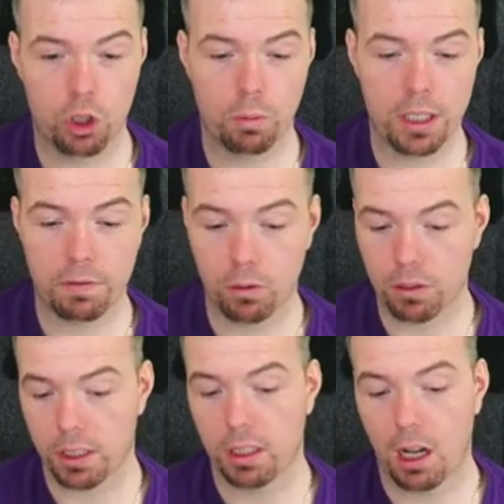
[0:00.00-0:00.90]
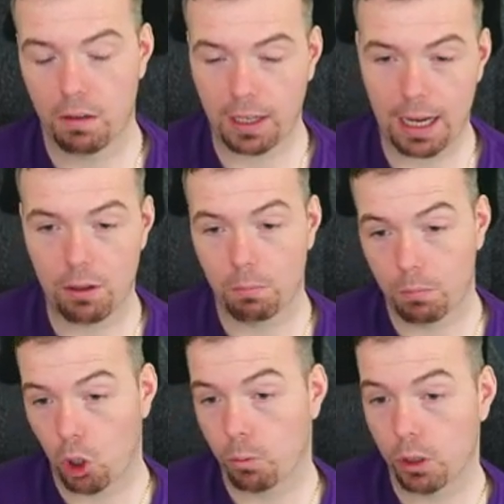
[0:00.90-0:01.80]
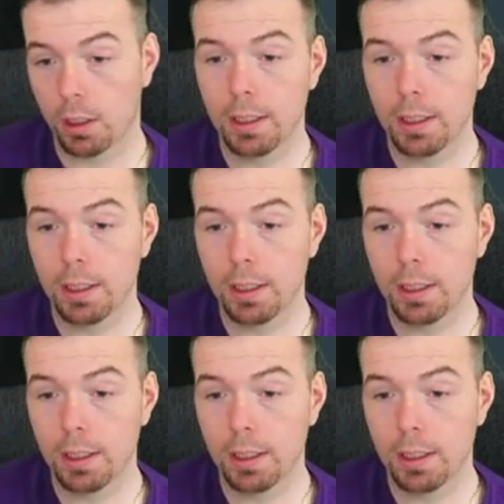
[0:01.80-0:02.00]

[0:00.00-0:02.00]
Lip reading: but he's 14.5k at the moment.